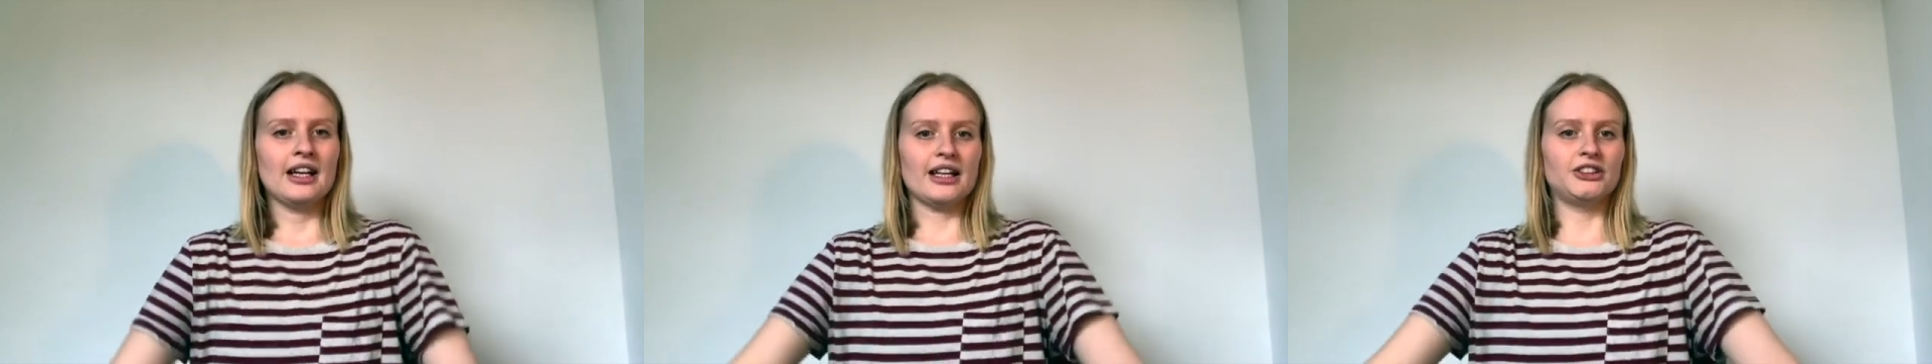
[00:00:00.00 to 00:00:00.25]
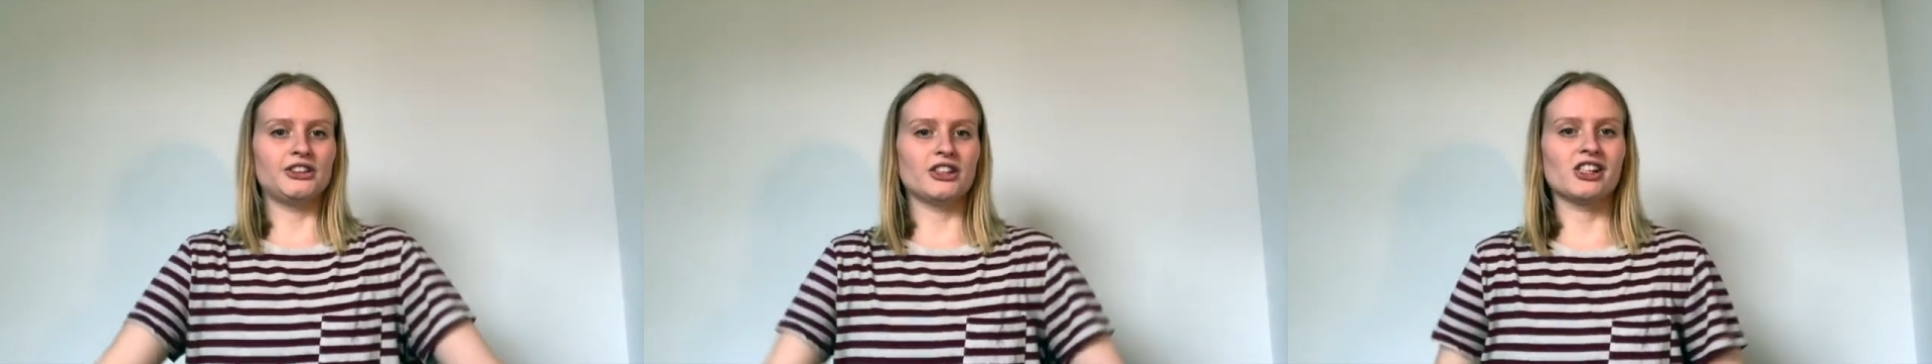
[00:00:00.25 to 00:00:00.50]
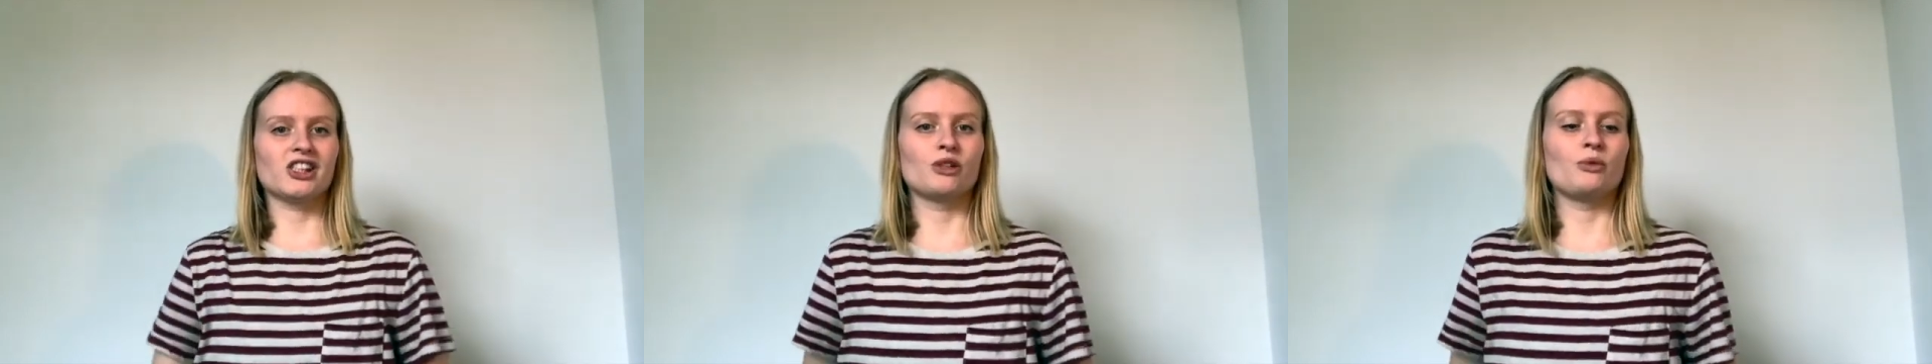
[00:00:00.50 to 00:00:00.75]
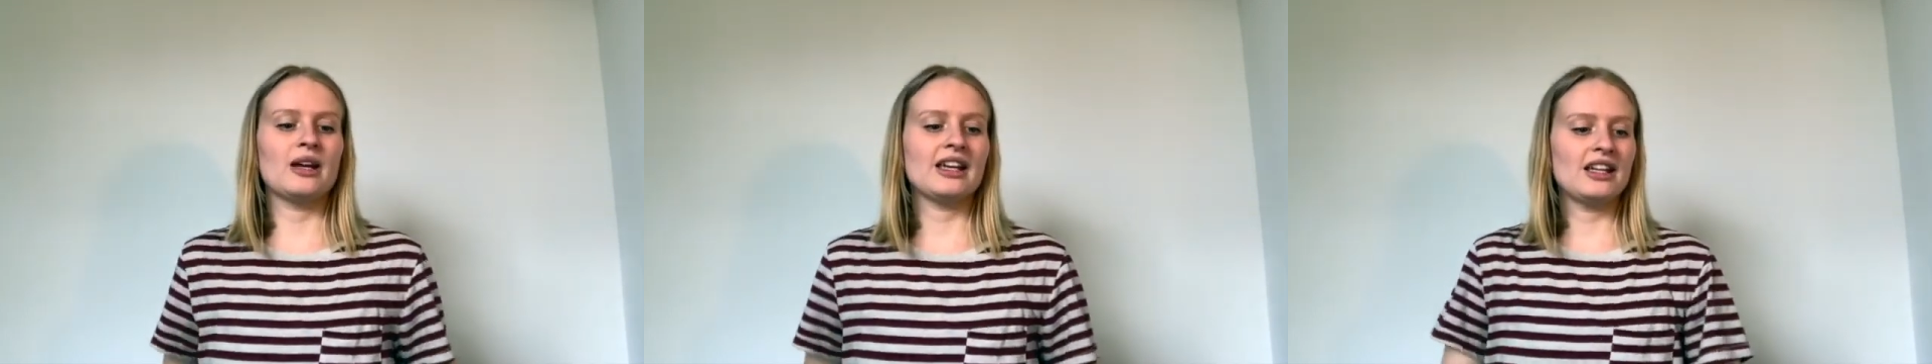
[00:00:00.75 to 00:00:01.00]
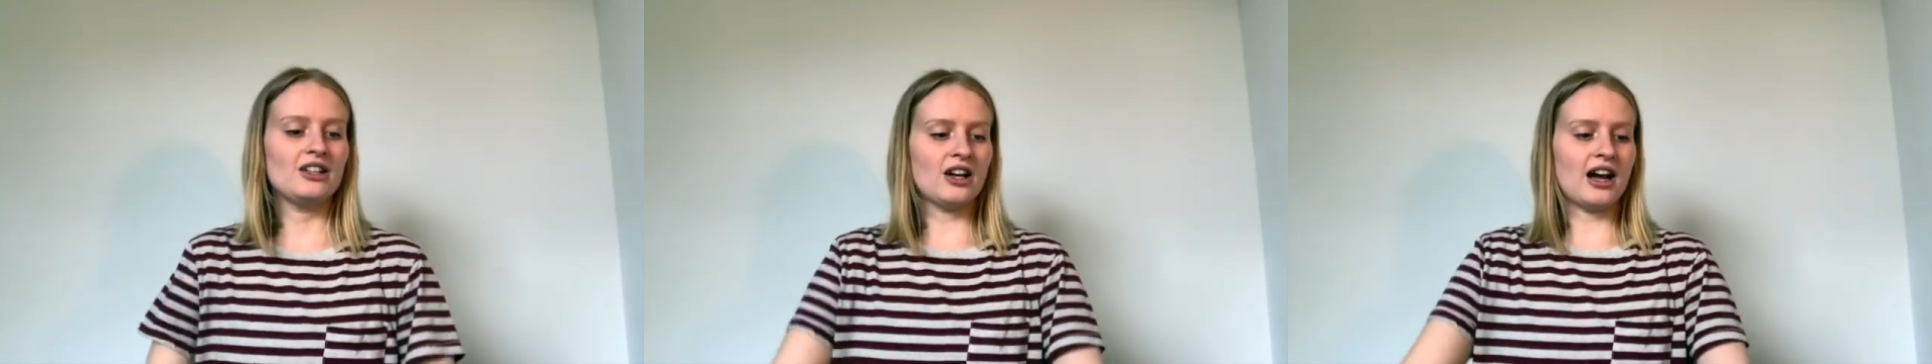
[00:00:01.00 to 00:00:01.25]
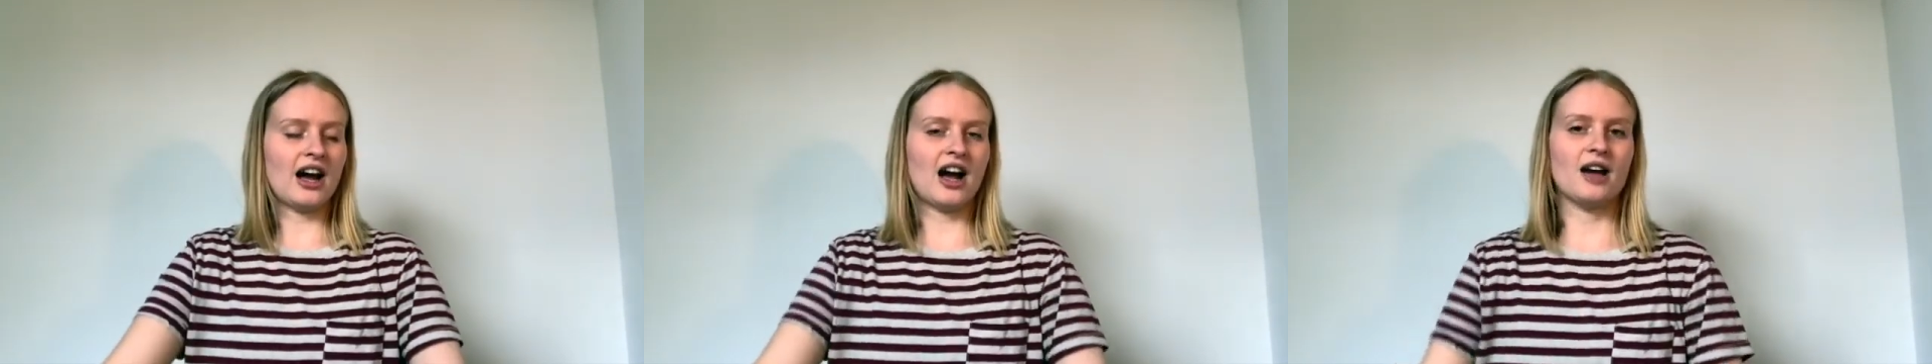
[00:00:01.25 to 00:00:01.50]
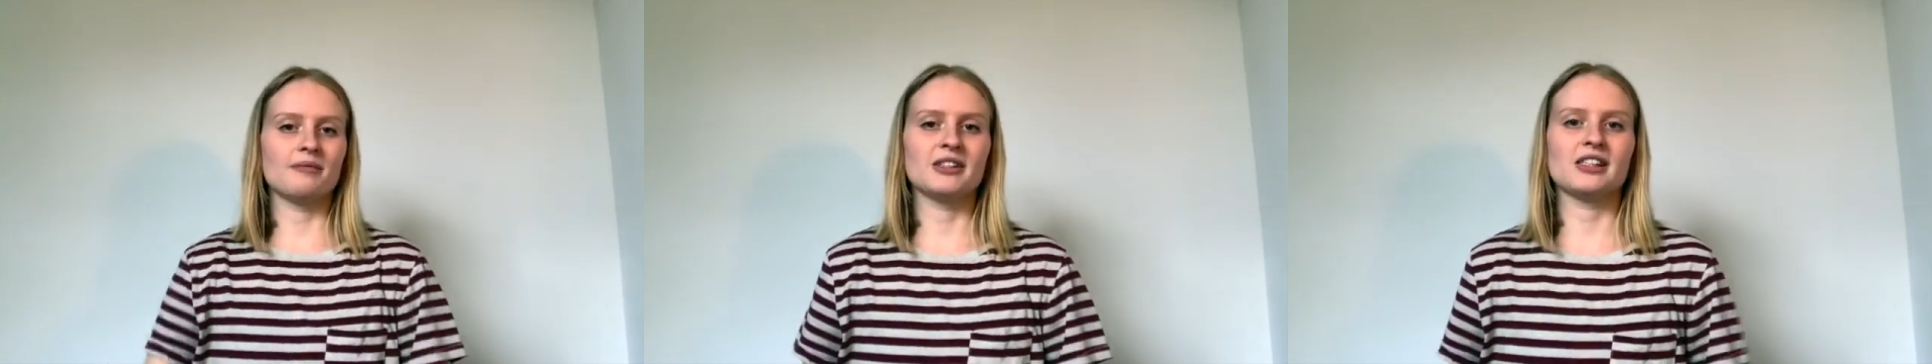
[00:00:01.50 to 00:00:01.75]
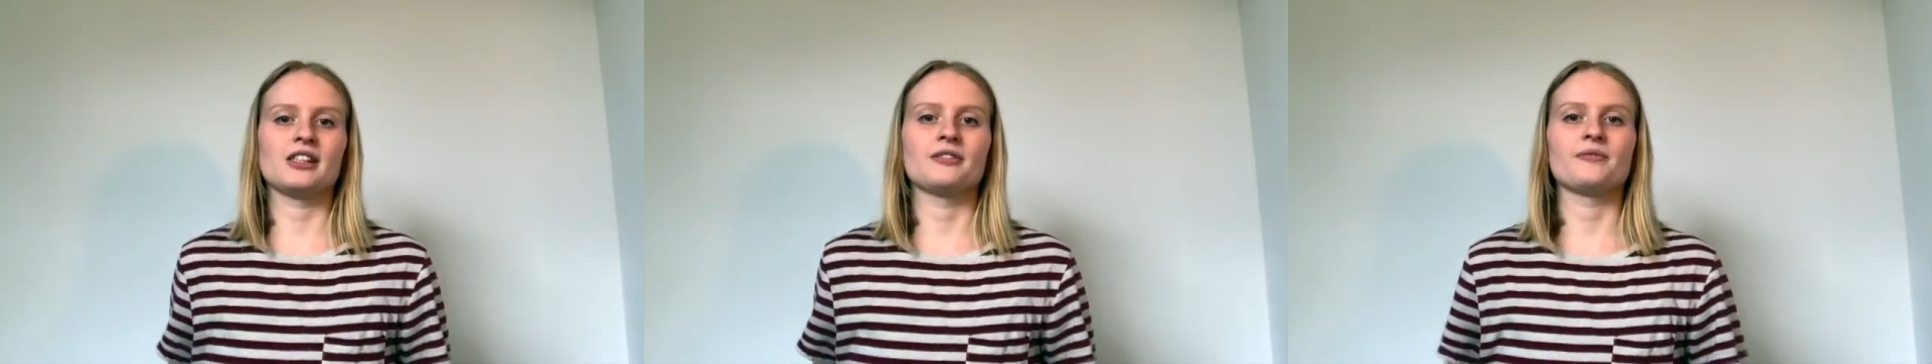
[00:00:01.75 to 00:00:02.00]
It's just swinging your
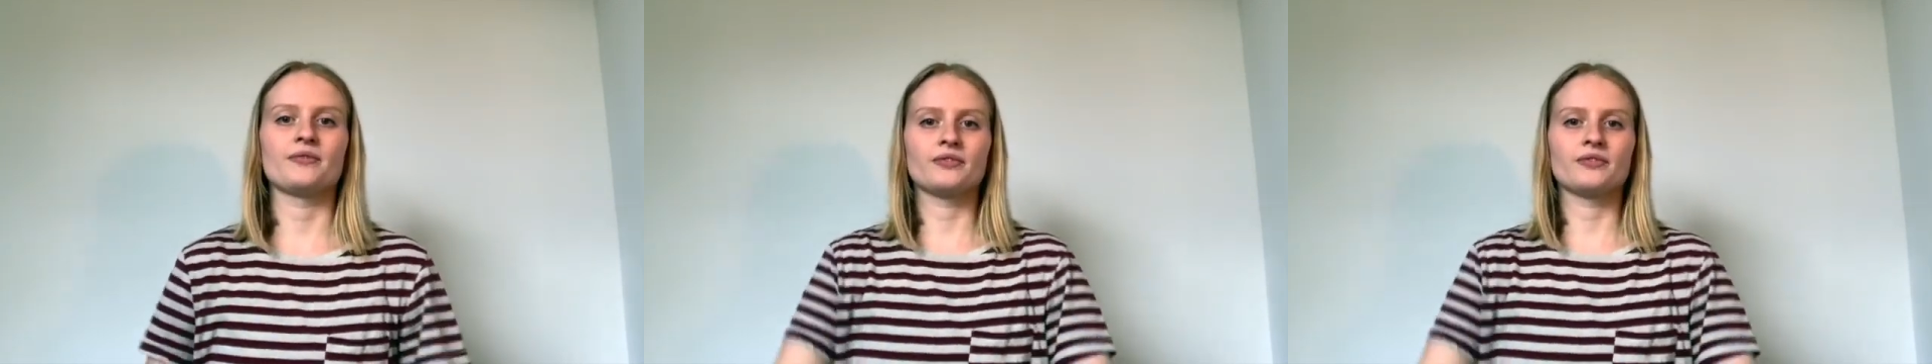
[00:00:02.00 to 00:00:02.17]
arms,